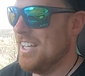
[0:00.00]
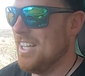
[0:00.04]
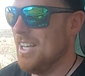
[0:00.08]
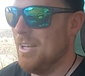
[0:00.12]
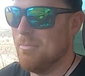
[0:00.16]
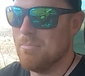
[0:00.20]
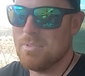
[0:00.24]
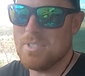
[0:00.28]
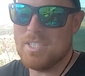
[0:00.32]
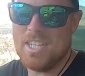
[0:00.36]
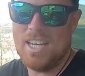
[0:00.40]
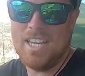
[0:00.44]

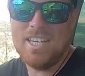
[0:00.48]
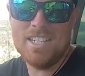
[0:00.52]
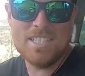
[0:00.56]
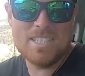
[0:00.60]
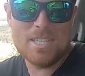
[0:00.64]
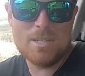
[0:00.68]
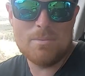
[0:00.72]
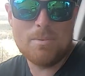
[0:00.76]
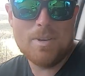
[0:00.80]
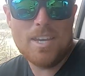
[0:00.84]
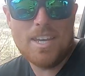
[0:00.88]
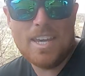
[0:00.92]
I'm seen
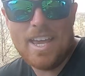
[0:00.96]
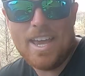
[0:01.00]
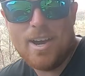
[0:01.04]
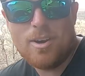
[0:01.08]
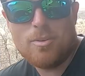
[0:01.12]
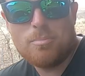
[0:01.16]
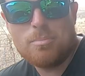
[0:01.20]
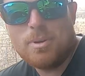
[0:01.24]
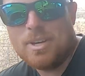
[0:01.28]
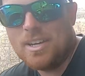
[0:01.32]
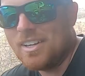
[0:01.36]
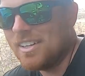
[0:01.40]
to be
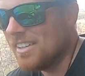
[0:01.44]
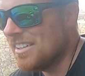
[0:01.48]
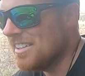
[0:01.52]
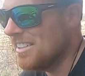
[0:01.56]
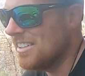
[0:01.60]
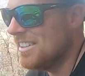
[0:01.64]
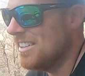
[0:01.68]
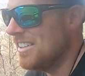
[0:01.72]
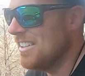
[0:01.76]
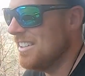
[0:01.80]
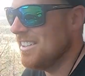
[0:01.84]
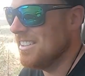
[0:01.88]
helping.
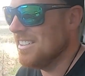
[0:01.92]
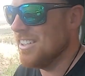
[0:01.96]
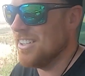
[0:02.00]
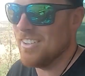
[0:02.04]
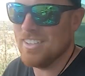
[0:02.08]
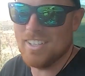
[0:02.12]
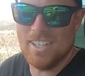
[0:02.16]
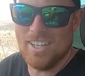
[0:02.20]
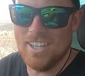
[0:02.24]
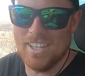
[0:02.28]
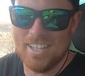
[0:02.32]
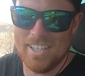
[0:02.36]
Not
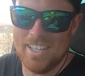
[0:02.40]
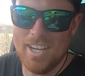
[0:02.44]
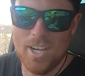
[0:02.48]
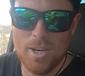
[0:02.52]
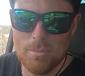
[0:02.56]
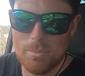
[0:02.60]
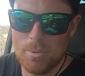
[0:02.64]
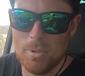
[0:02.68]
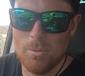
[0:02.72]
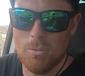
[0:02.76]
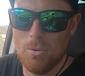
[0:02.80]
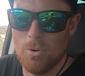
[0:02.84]
that I can
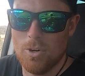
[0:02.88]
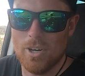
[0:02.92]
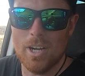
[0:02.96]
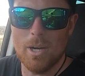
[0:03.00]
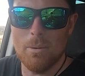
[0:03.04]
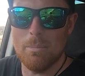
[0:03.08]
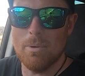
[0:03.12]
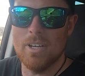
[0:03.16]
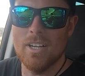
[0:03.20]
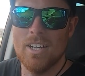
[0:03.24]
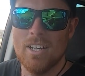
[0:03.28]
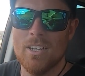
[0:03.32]
help her walk
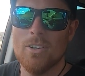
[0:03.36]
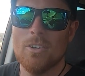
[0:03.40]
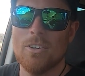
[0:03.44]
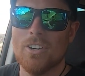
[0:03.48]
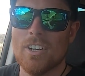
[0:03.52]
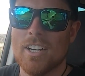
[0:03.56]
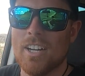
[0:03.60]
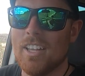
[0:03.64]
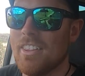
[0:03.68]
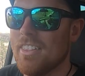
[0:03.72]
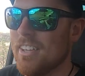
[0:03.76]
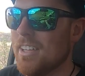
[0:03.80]
up a hill or
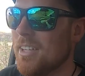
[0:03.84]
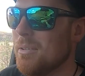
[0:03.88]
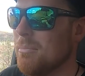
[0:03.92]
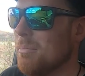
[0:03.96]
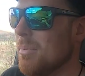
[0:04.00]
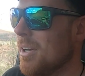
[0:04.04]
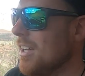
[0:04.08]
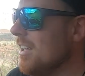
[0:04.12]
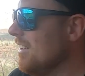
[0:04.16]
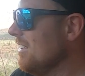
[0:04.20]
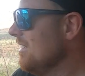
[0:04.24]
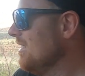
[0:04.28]
anything,
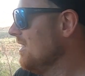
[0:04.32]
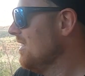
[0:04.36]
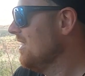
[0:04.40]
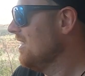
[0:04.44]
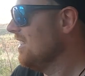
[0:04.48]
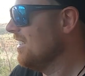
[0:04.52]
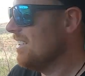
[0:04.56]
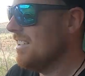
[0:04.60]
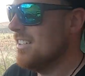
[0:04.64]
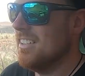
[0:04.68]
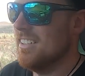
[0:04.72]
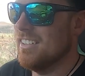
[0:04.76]
but
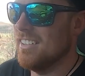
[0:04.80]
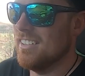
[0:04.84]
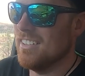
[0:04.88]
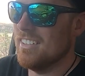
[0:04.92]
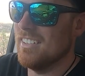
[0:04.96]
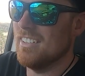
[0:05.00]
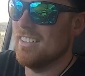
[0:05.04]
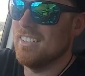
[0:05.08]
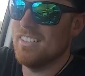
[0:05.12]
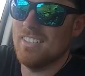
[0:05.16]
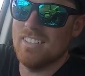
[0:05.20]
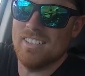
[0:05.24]

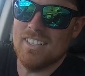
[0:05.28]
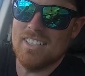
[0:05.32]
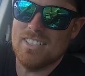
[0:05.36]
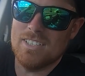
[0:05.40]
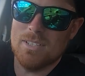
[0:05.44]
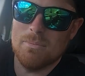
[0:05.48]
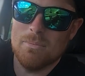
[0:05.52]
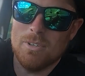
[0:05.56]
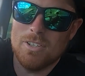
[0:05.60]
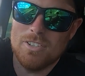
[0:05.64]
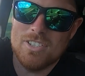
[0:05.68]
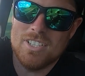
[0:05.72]
at least
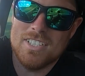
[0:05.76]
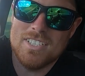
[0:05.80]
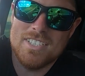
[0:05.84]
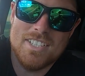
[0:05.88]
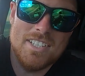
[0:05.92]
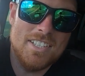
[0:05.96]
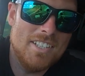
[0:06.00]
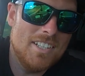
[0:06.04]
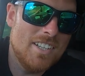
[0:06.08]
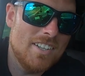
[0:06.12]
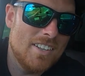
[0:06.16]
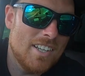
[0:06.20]
I'm not just
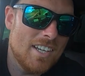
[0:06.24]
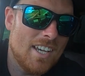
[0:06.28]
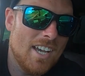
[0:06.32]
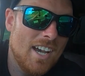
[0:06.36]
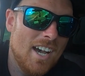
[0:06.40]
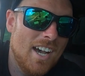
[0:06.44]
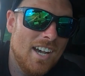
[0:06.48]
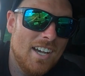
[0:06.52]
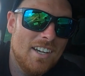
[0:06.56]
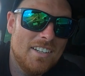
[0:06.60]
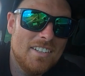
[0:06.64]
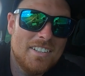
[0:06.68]
sitting in the
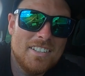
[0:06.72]
car.